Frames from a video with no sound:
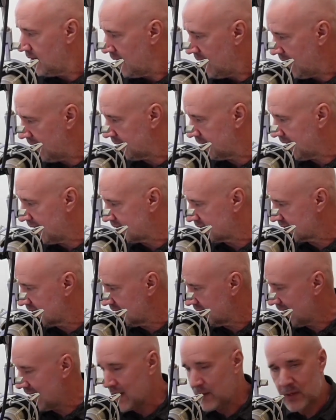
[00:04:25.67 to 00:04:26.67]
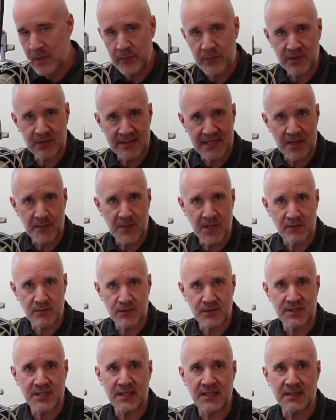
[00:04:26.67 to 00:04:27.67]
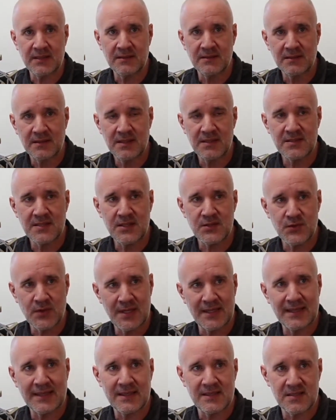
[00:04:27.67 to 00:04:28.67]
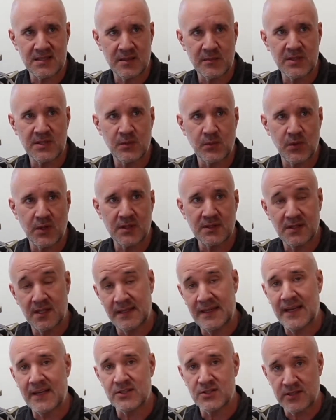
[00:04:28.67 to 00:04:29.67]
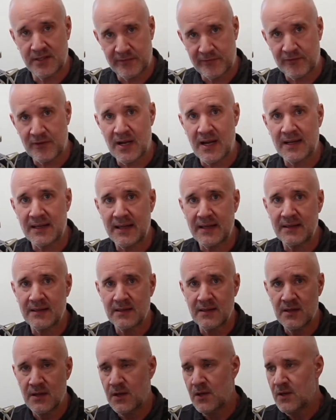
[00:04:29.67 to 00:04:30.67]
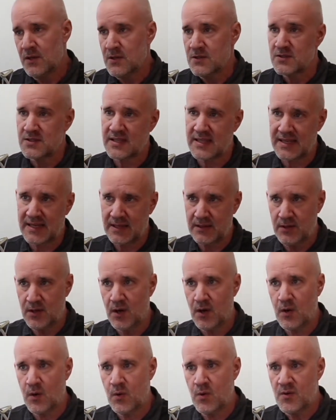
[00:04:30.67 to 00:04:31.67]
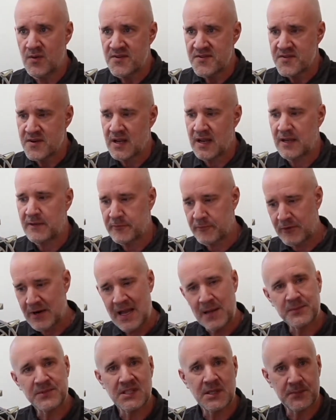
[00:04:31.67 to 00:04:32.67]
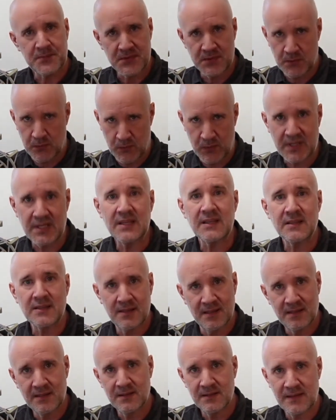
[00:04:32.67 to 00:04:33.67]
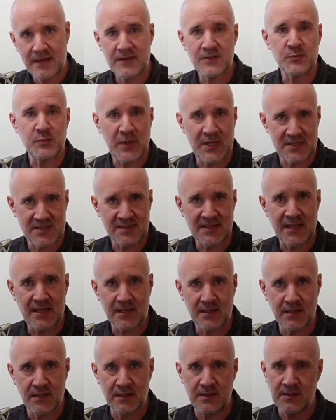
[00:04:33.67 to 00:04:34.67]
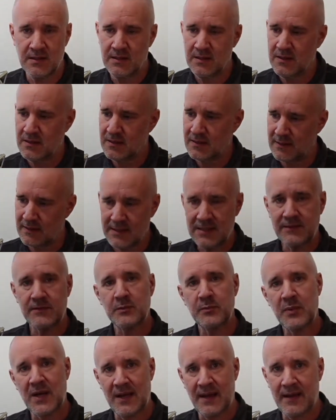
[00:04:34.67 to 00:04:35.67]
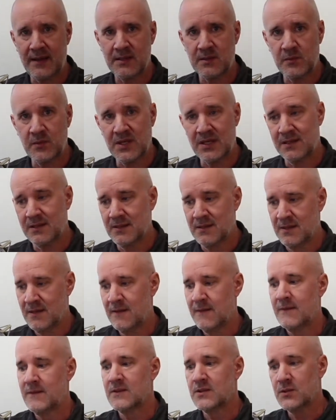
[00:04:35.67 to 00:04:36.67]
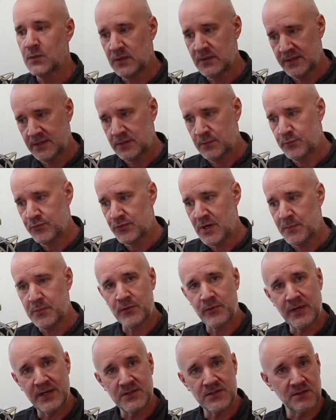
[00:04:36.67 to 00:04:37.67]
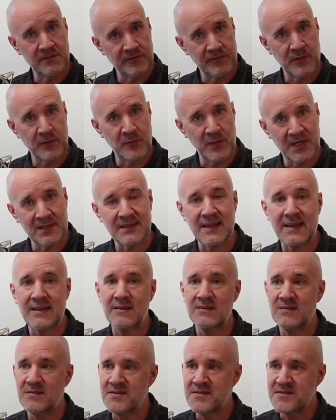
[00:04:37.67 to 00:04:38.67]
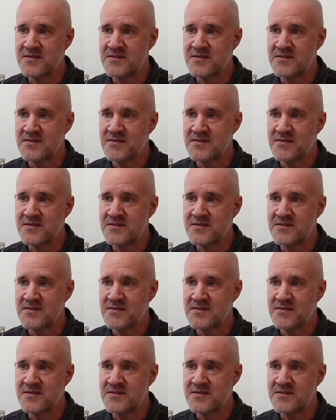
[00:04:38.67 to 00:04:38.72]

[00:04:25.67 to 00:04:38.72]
And that's kind of how I build out my routine, is I try to get some of the work done actually Friday so that I know I've wrapped up the week as best I could, leave it behind me, do a little preparation for Monday,